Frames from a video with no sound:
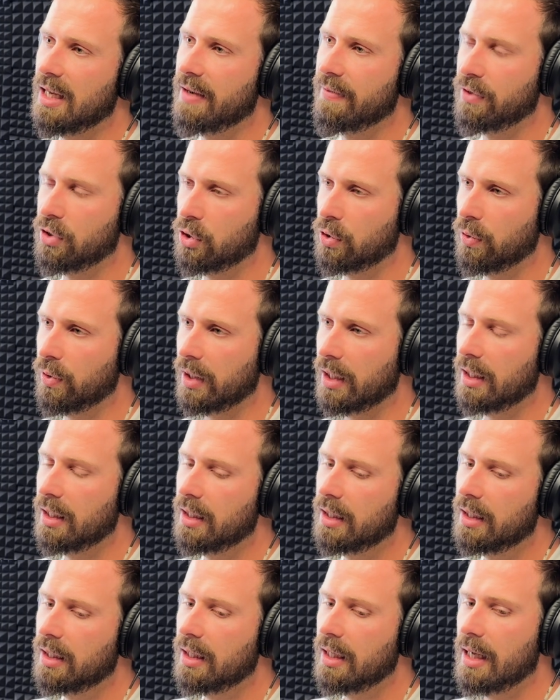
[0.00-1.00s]
even shorter.
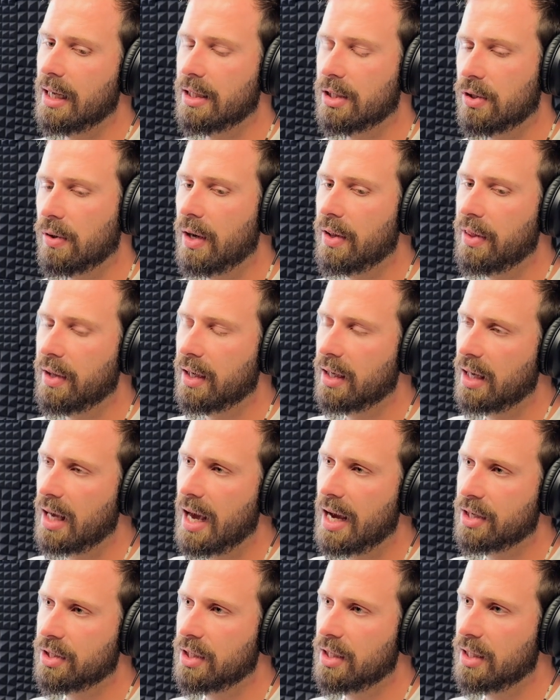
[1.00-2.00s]
And so I think
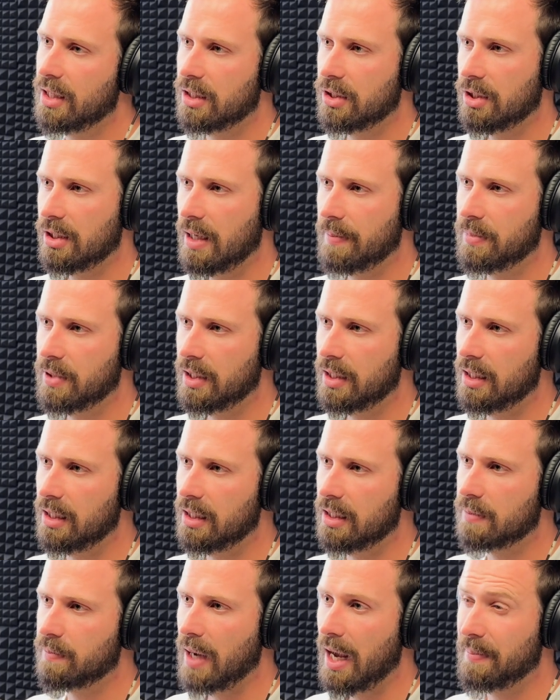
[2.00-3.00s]
actually that subsidy
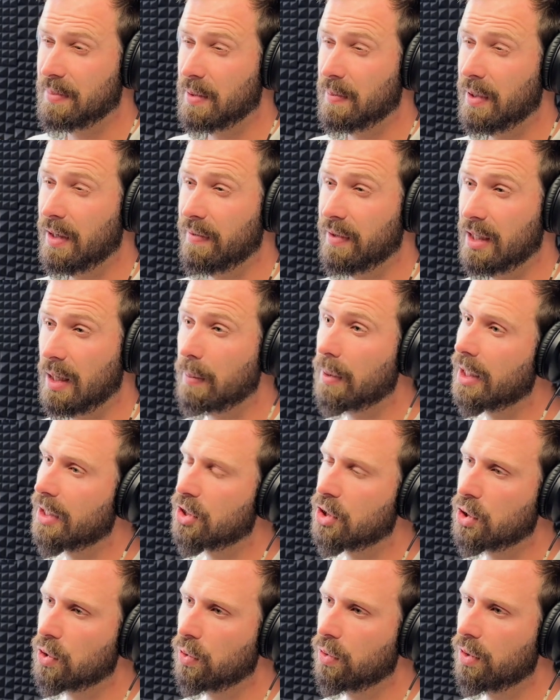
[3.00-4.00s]
is perhaps a bit of a double-edged
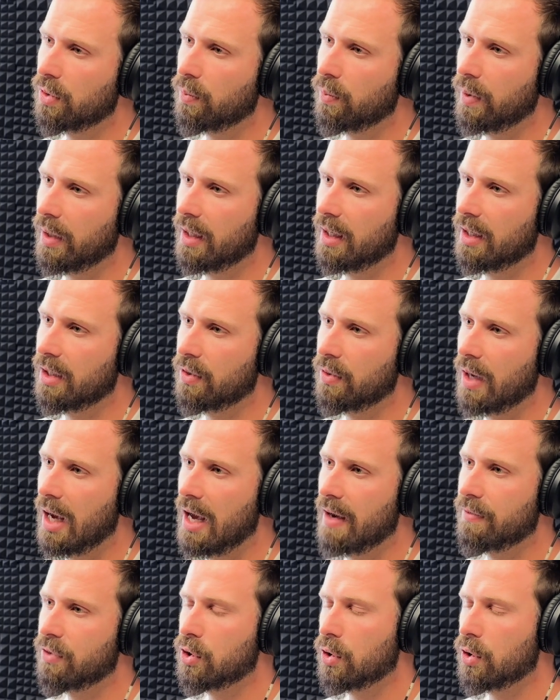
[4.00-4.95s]
sword where you have,